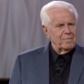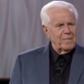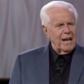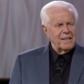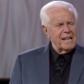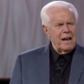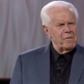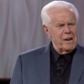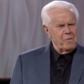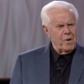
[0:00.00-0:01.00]
Uh, the devil
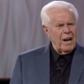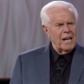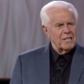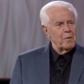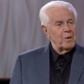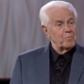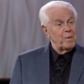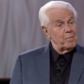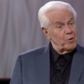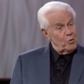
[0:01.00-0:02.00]
didn't realize how much
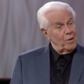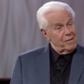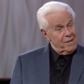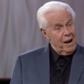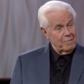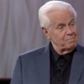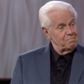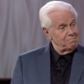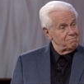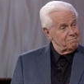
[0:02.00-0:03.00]
people do love God.
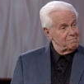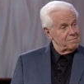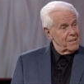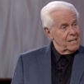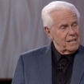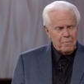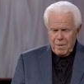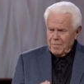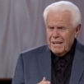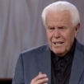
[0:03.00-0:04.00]
Now,
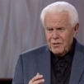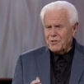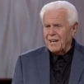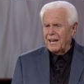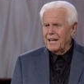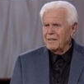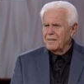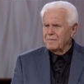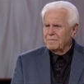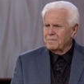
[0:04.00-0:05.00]
people get a little scared.
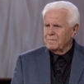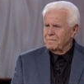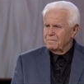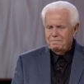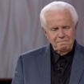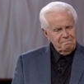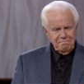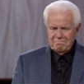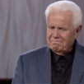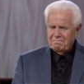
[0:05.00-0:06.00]

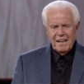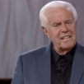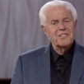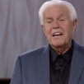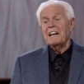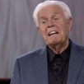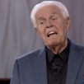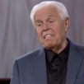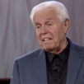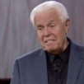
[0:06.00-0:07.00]
I ain't scared of
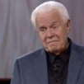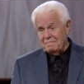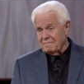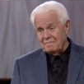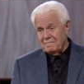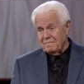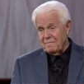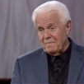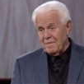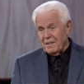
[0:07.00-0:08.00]
nothing.
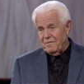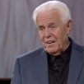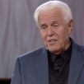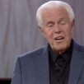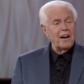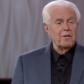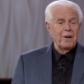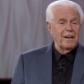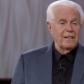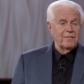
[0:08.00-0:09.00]
Fear
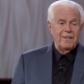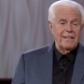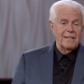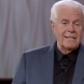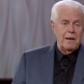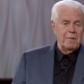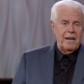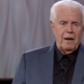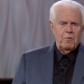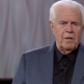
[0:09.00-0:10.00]
tolerated is faith
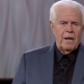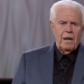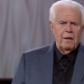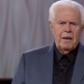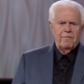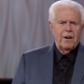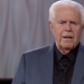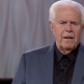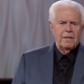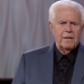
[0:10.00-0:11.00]
contaminated. I will not. I ain't afraid of
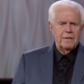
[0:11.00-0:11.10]
nothing.